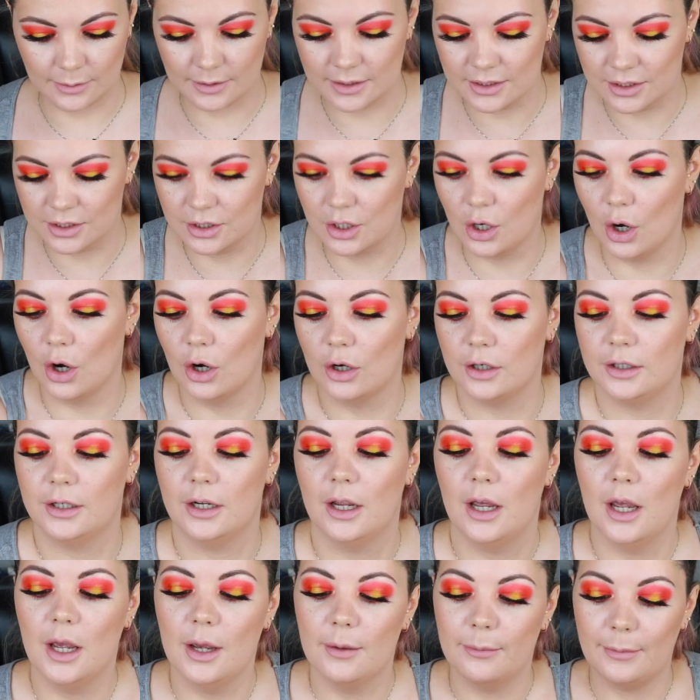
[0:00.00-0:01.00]
one's gone,
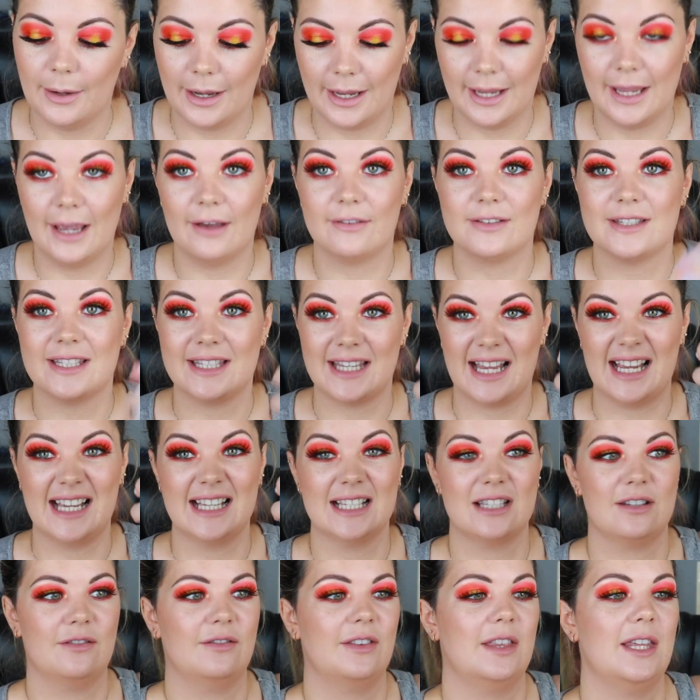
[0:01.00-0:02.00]
but I have
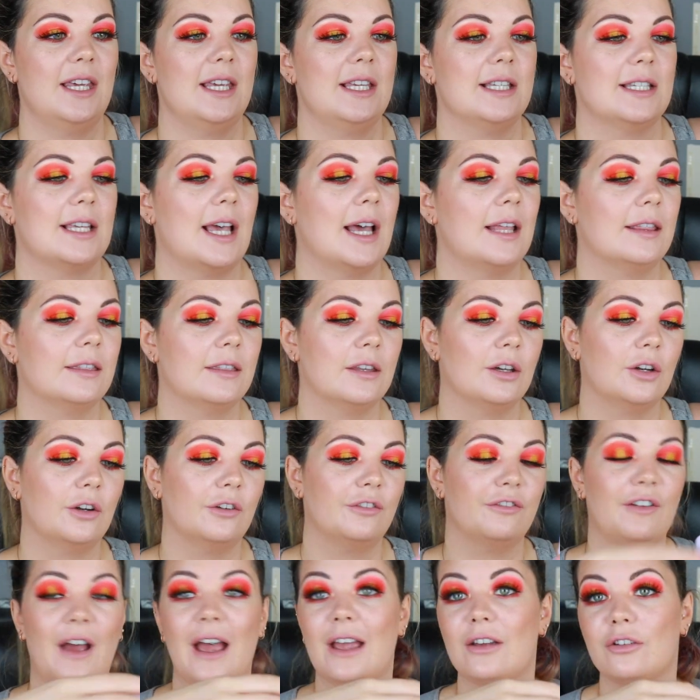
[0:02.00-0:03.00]
six of these and they're
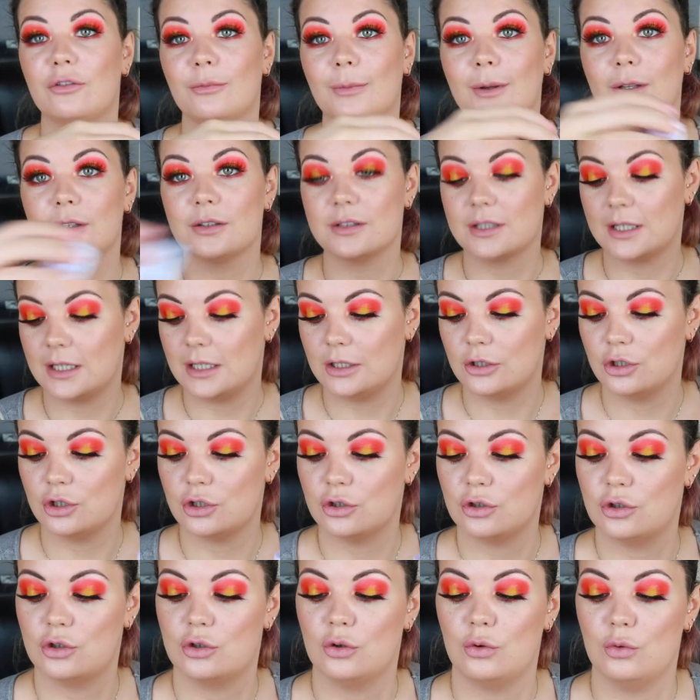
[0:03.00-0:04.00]
five mils
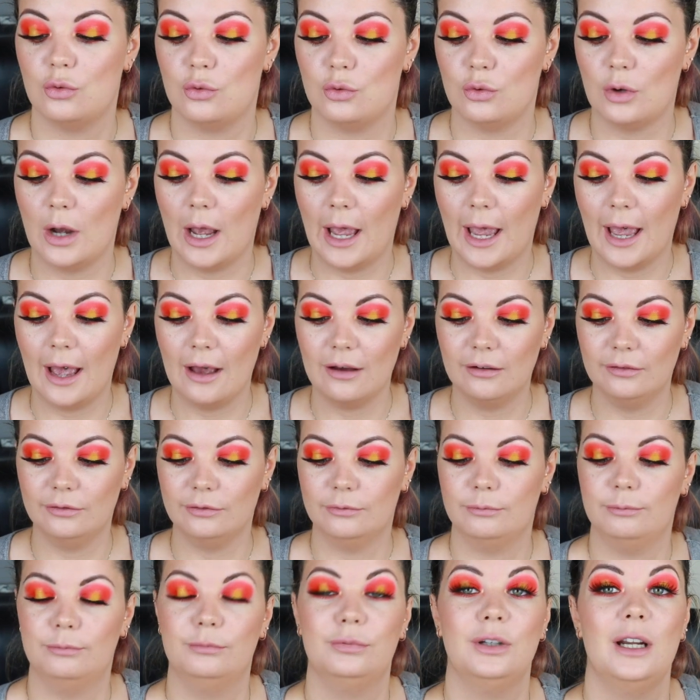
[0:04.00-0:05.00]
each. So I have
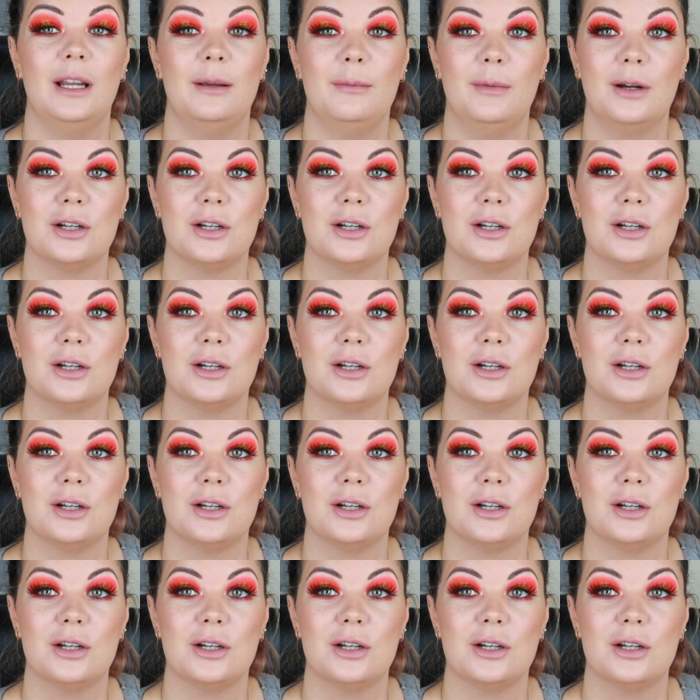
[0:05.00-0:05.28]
pretty